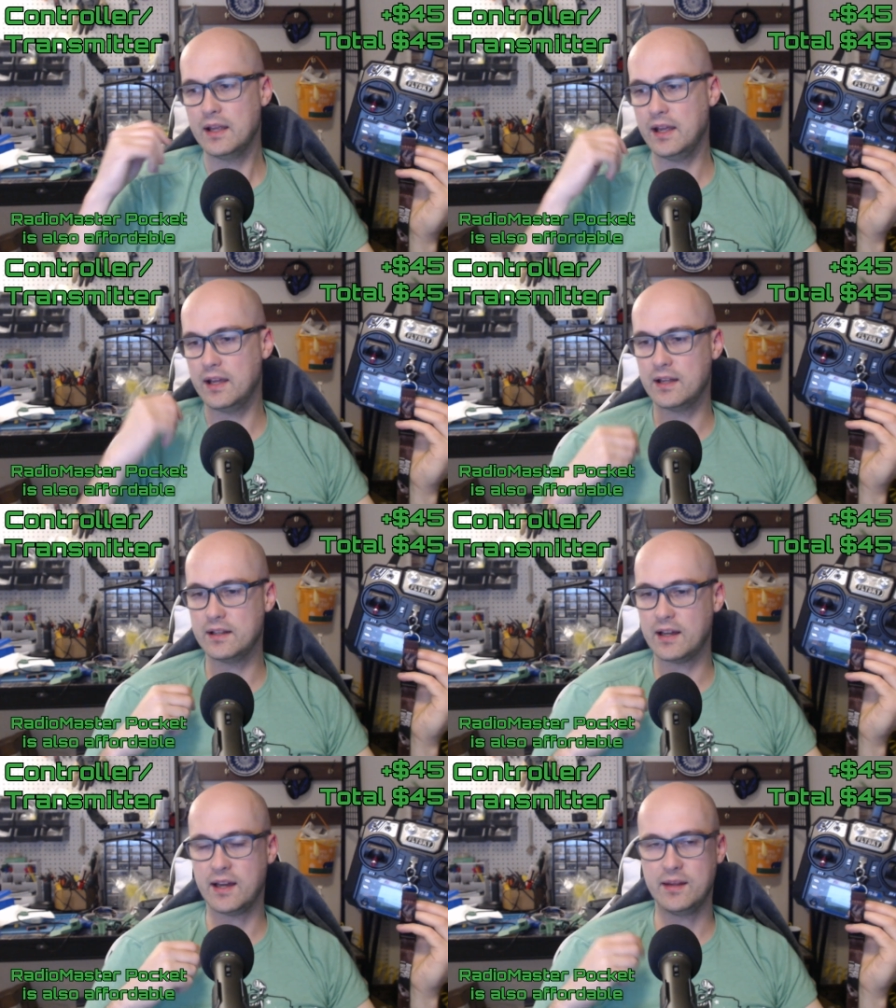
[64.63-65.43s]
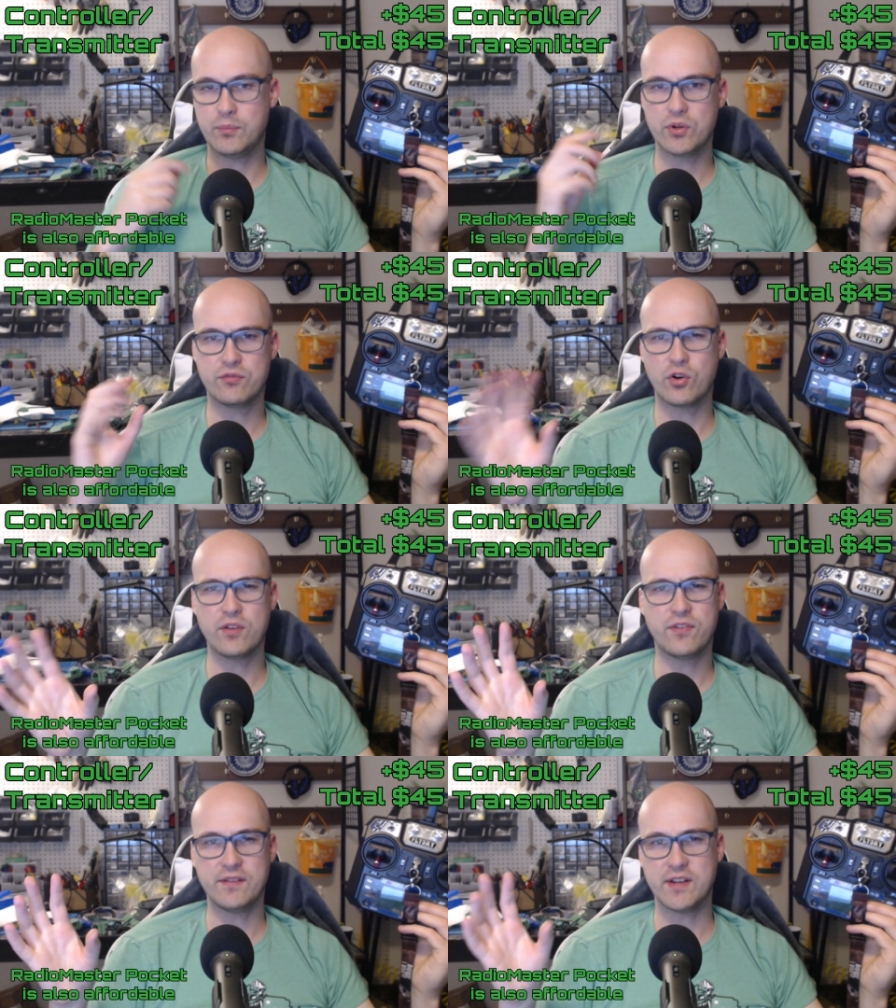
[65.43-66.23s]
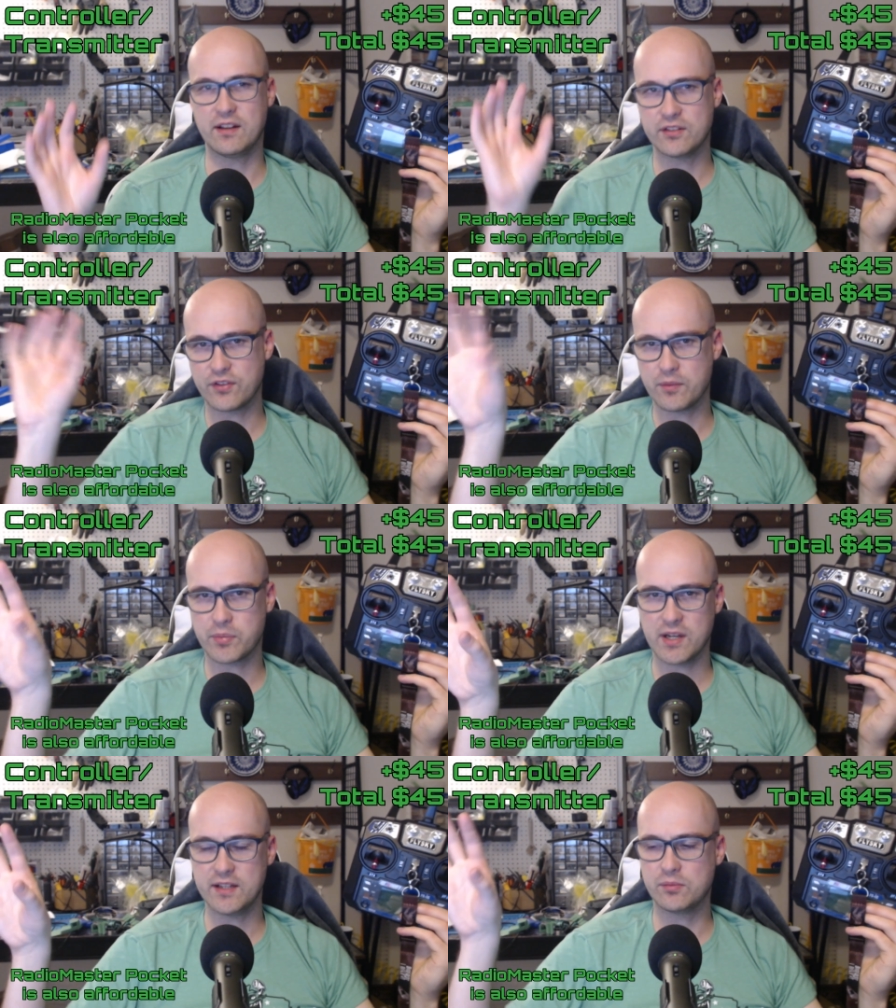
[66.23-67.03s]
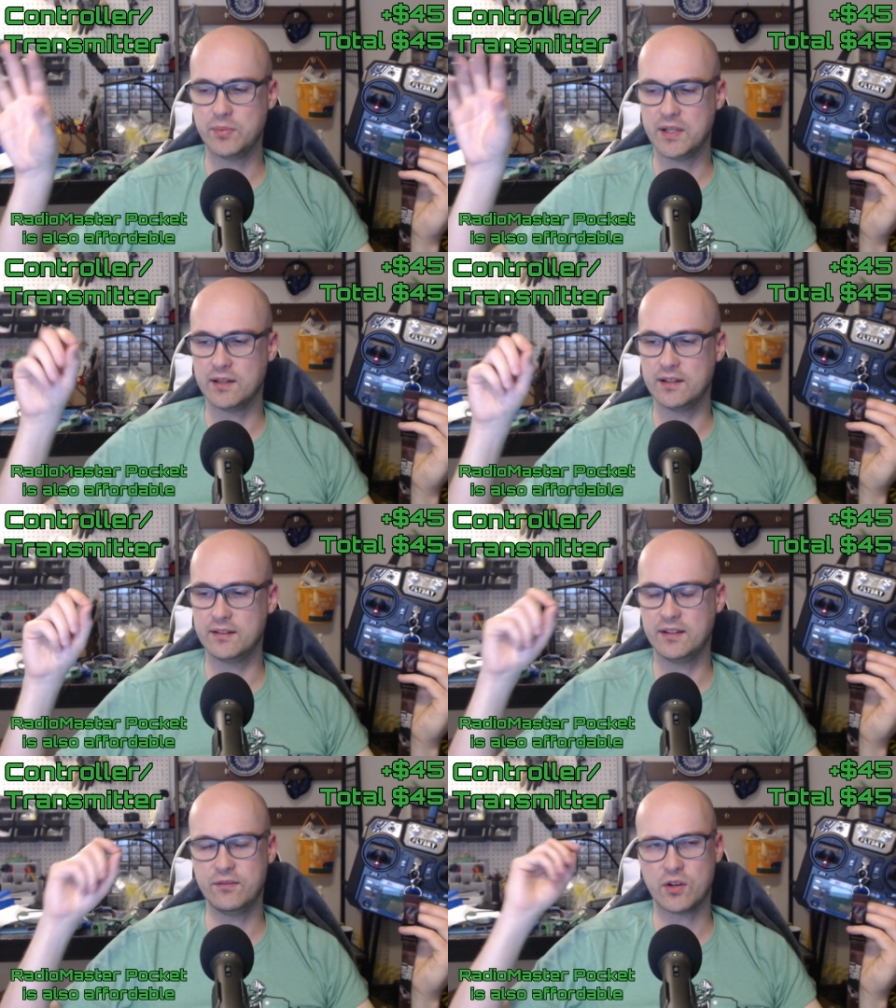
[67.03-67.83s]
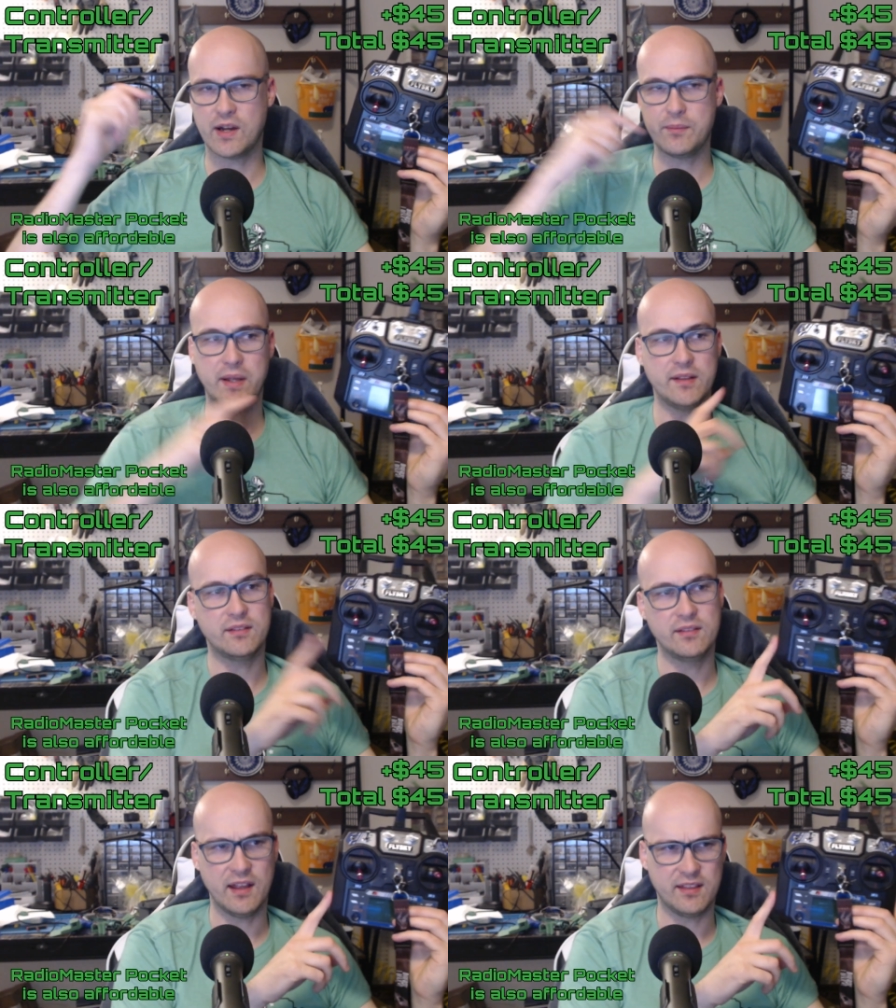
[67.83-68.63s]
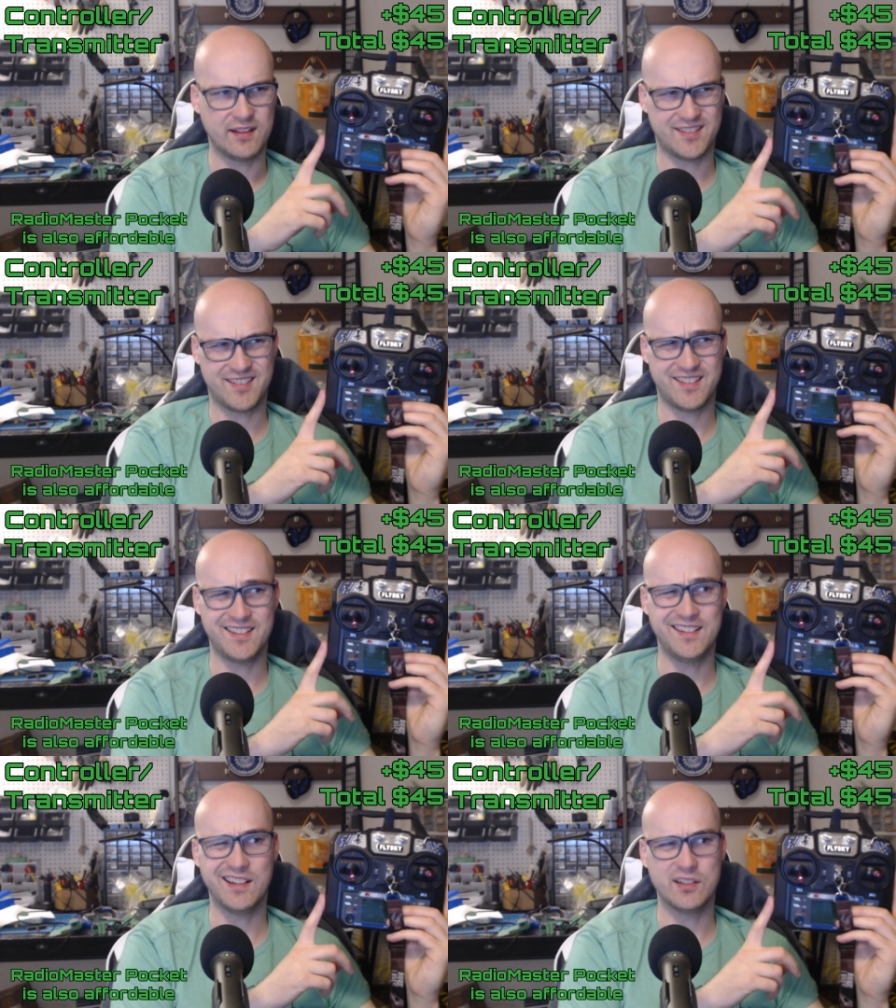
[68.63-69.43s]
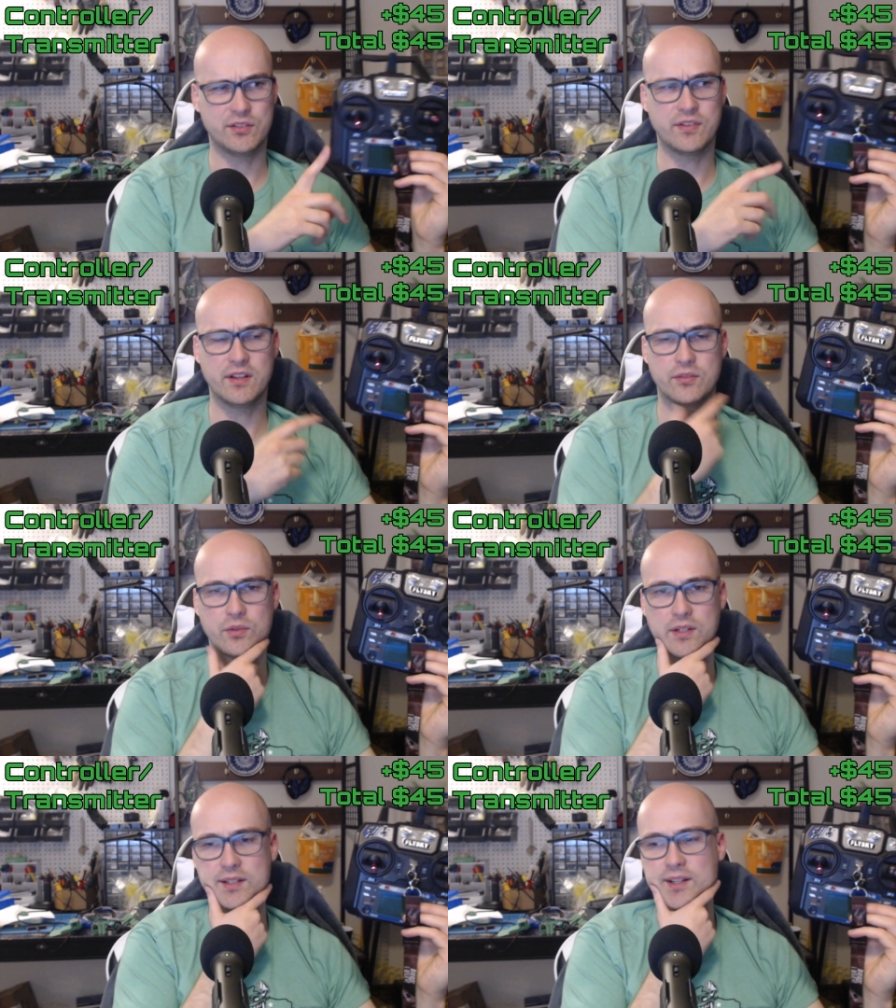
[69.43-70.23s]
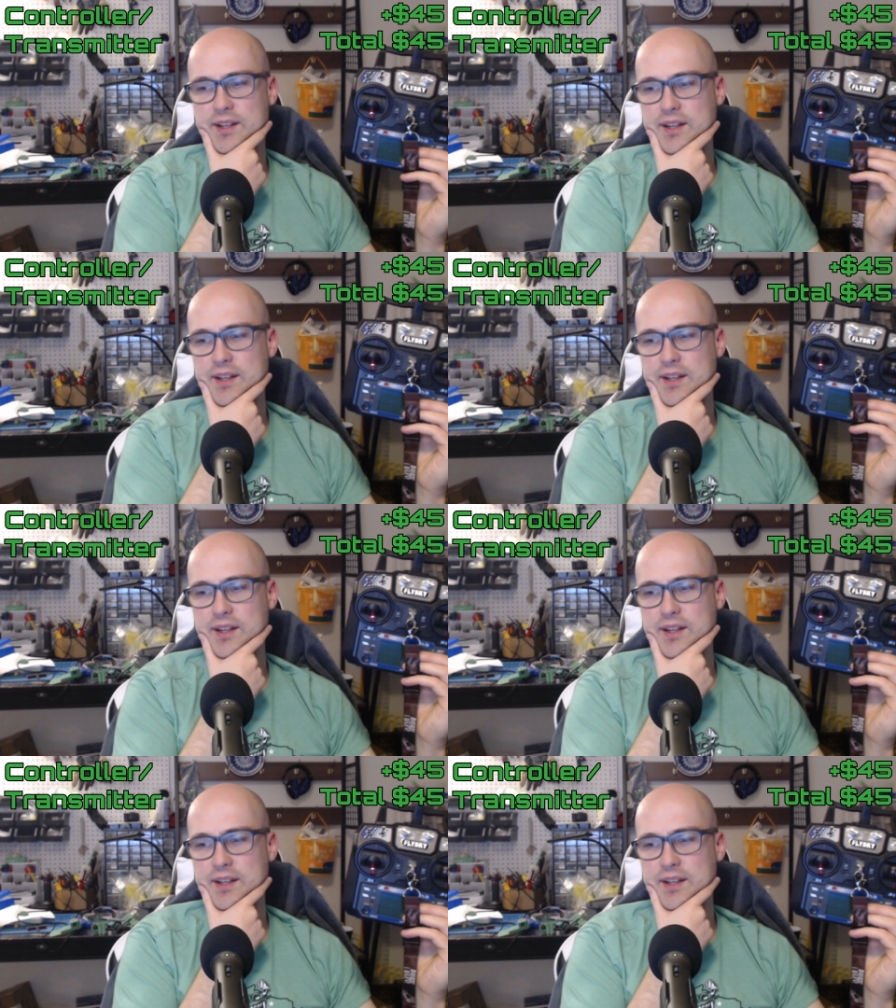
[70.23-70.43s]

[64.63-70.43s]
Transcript: And I put $45 for the price because even though I paid, I think, $60 for this one,